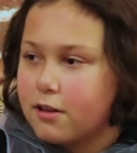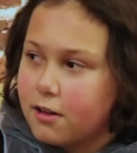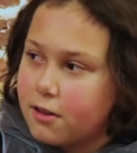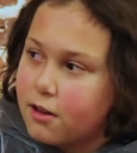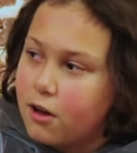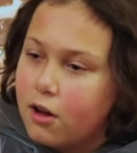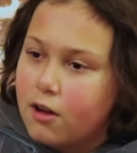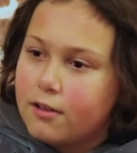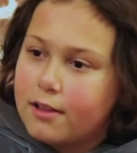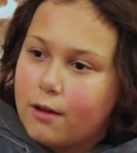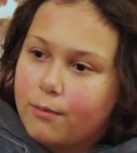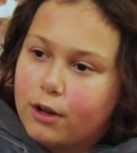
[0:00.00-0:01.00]
because
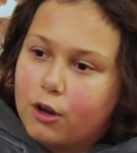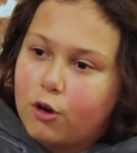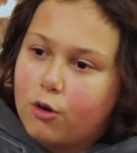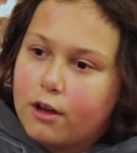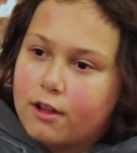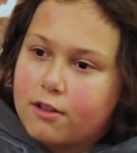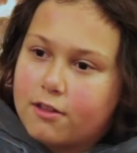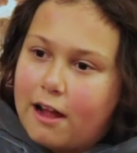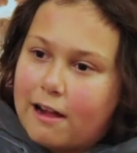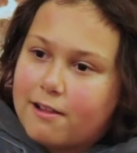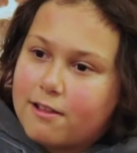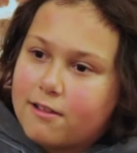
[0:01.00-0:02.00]
down below, it's
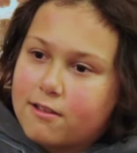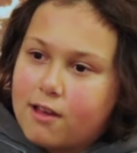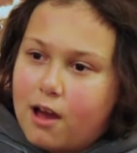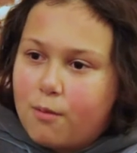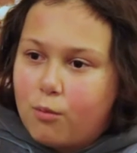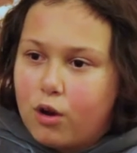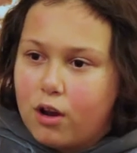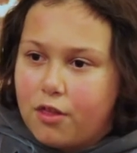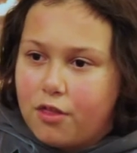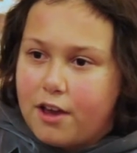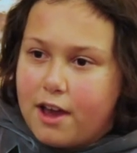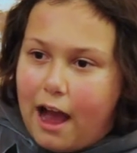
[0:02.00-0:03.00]
that's the time where
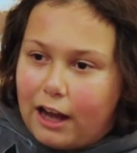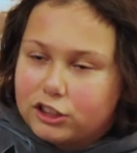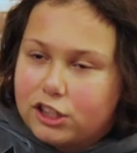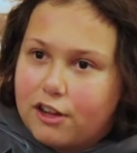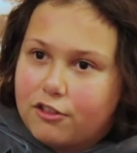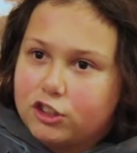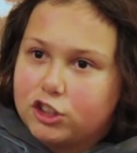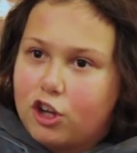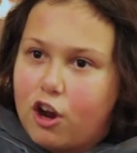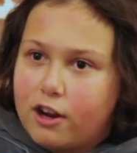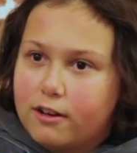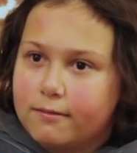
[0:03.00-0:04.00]
they actually get to
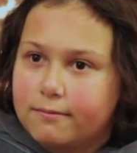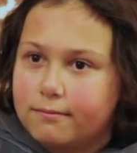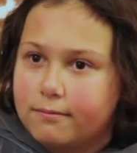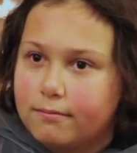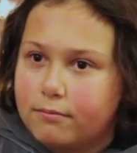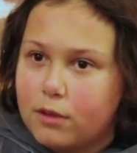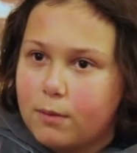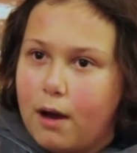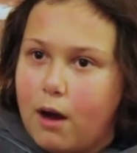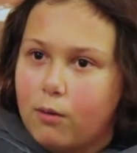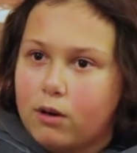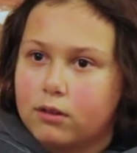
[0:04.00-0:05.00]
shine their
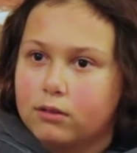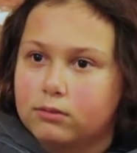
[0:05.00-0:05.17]
power.